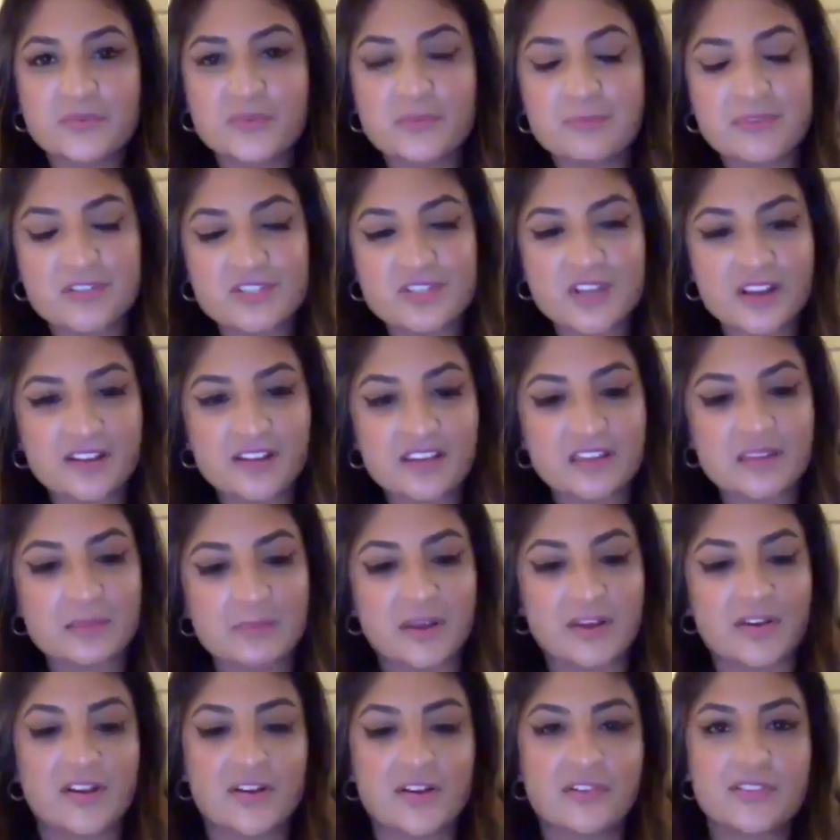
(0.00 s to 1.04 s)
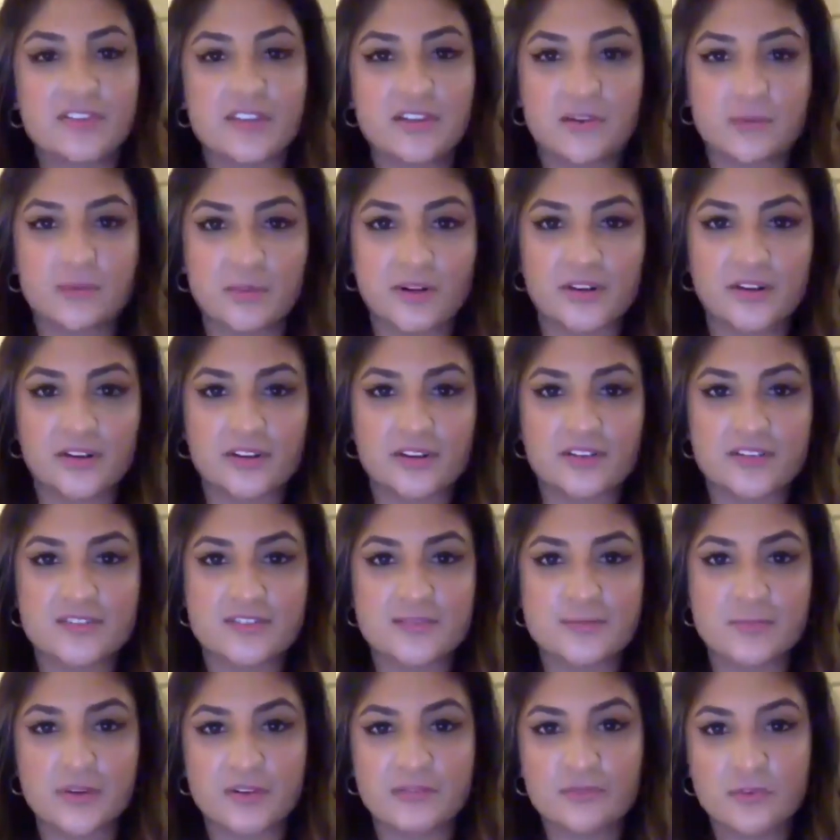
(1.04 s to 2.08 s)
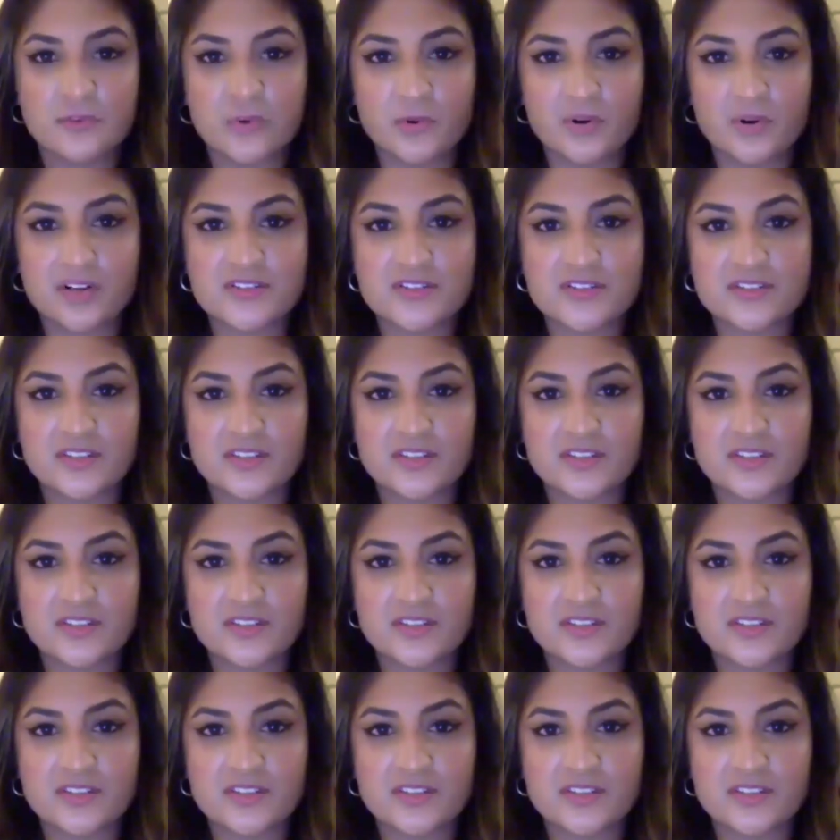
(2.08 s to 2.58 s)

been talking about healthcare workers, but of course,